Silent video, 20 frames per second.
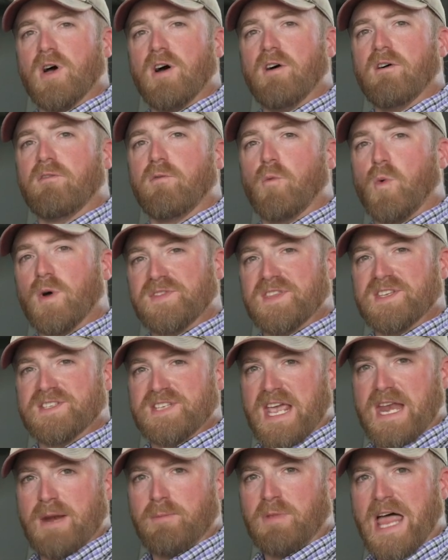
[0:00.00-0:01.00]
of what
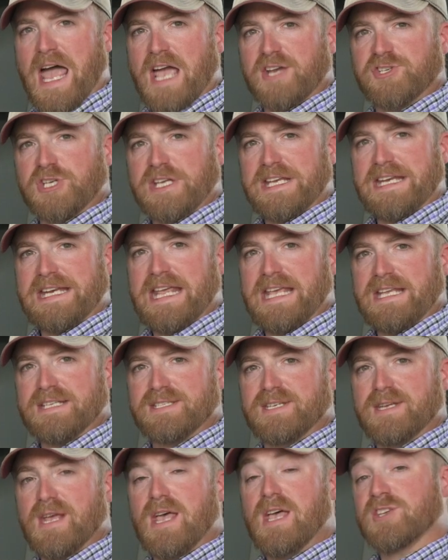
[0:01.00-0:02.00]
this animal actually
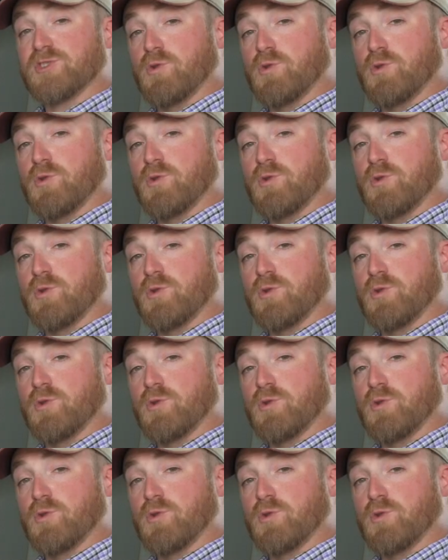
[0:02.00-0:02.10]
needs.